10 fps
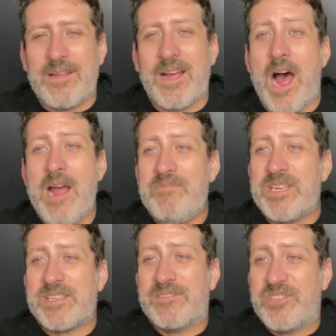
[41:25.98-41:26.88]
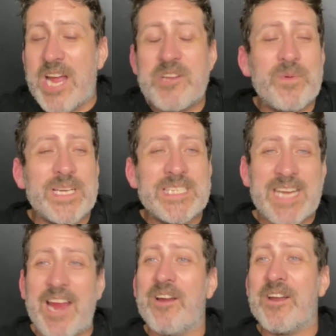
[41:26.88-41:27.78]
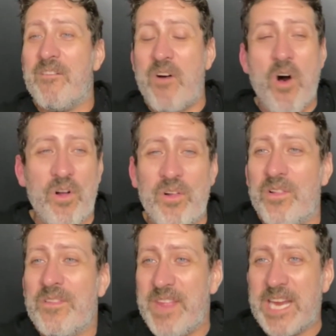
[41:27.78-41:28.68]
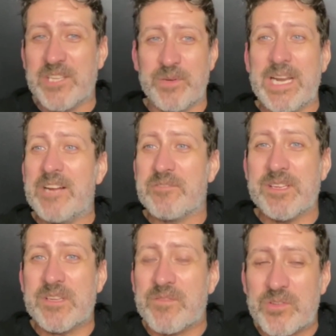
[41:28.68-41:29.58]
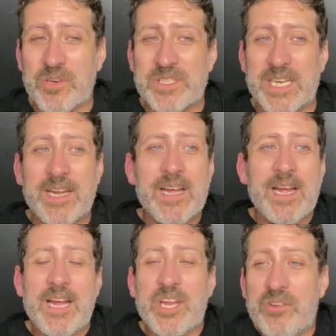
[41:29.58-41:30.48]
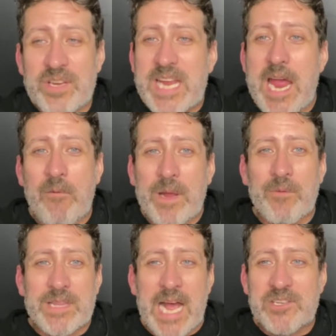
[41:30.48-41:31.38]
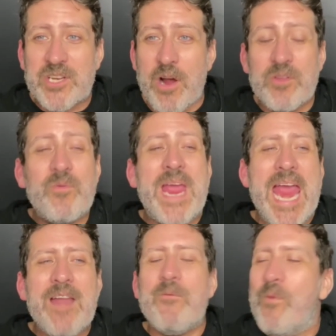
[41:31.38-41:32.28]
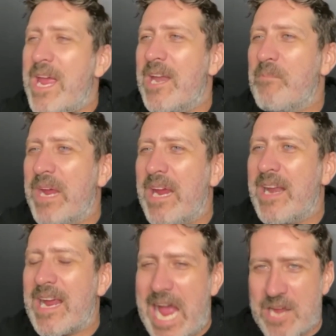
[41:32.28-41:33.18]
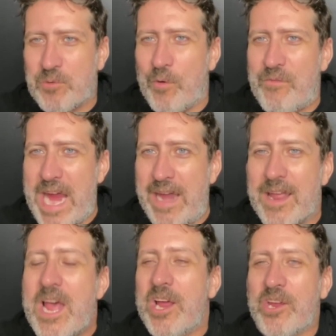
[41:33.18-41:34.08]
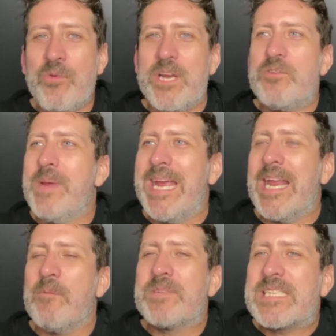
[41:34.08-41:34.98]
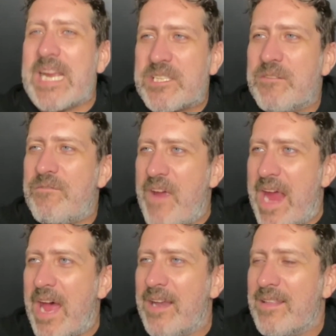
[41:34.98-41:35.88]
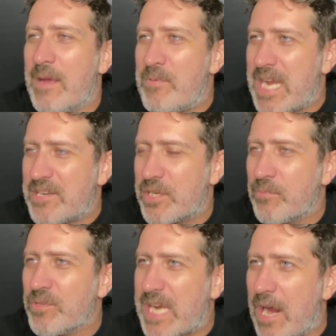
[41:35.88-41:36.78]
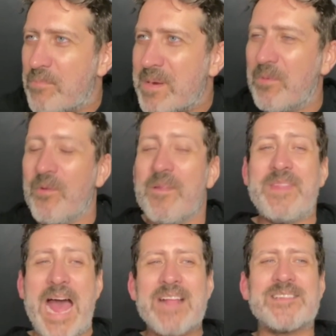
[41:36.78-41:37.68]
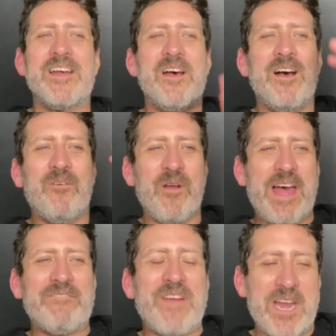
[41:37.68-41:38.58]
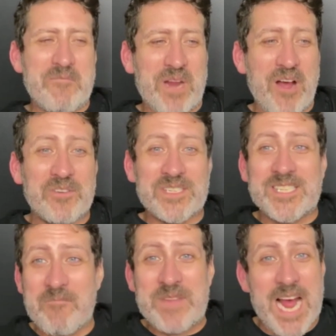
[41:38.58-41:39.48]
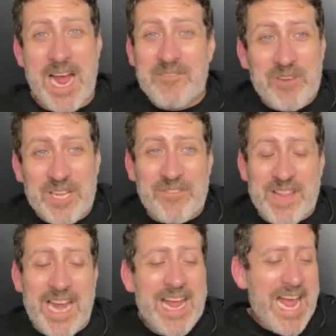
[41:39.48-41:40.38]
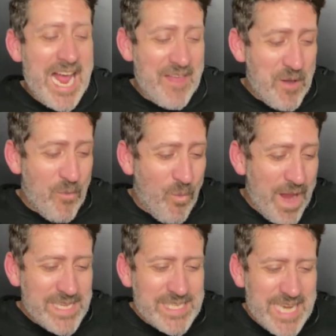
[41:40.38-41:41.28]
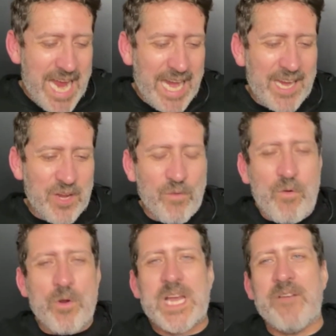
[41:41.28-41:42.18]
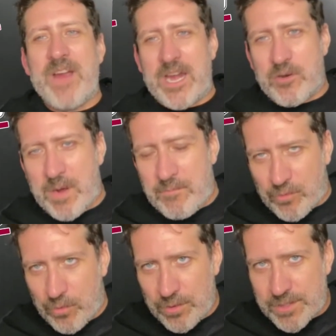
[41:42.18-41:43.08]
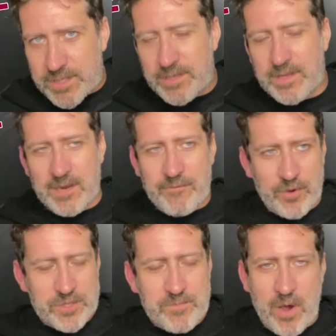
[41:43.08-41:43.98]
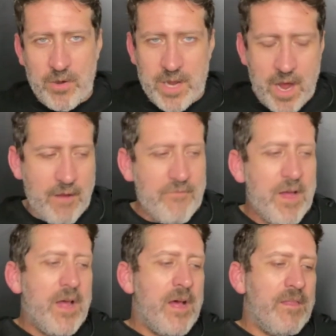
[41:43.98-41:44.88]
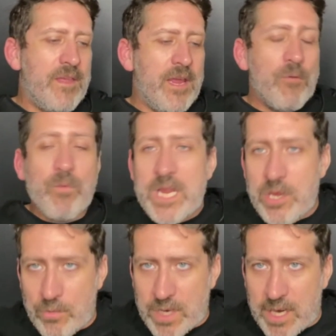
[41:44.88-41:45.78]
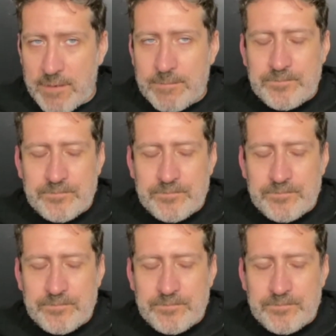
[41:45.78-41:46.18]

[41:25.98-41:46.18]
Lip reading: I'm just genuinely scared of all things Real Housewives of New Jersey. You just can't win with that show. You can't win being a casual fan. You need to be an obsessive fan that potentially will scare people. That's where that fandom goes sometimes. I really feel that. And then Wednesday, you of course have Vanderpump Rules, the first part of the reunion.